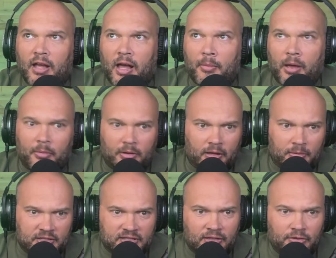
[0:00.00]

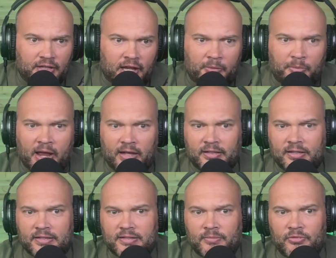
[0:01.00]
a single doc
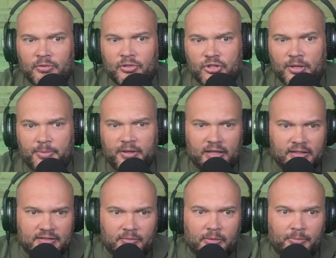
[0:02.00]
practice. I'm doing GP and
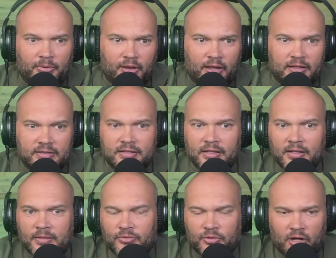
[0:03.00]
some implants,
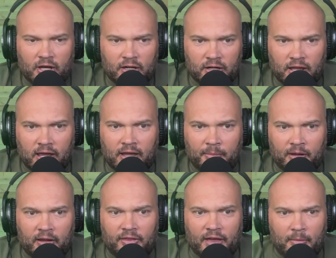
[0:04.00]
doing 100K a
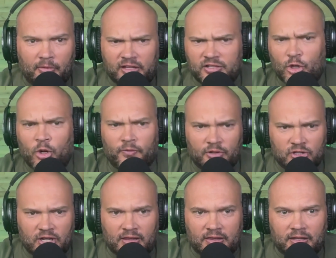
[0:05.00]
month. I'm looking at this
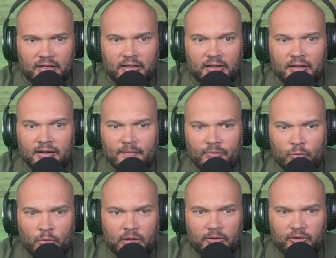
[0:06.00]
Overjet thing.
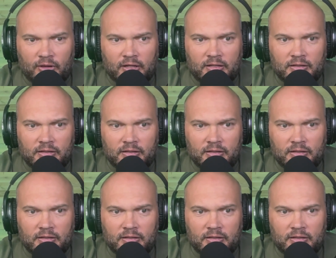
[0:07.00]
What do you think?"